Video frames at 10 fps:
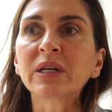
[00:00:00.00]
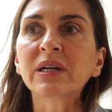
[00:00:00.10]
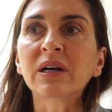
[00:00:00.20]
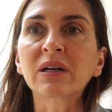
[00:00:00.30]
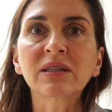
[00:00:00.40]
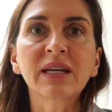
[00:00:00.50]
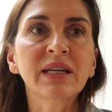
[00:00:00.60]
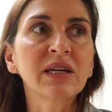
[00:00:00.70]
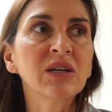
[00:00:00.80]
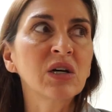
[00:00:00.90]
we are
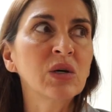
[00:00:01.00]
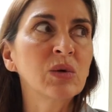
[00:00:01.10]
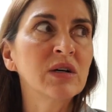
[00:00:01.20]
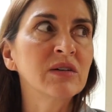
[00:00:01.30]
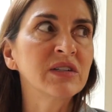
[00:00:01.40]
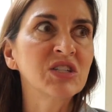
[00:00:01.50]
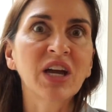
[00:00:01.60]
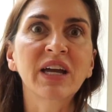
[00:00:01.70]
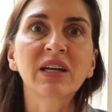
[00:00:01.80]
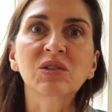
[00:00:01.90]
letting go of a
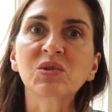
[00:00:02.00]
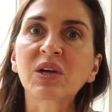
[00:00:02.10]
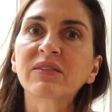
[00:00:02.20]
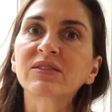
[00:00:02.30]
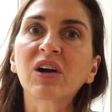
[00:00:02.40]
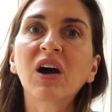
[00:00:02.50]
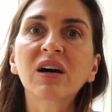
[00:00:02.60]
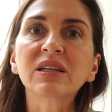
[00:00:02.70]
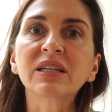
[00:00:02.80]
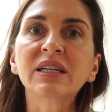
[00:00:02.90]
child who's off to
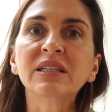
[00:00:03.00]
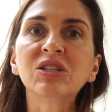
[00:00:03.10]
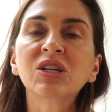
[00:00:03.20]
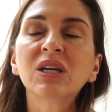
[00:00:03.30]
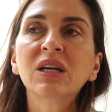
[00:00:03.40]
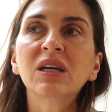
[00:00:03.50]
college,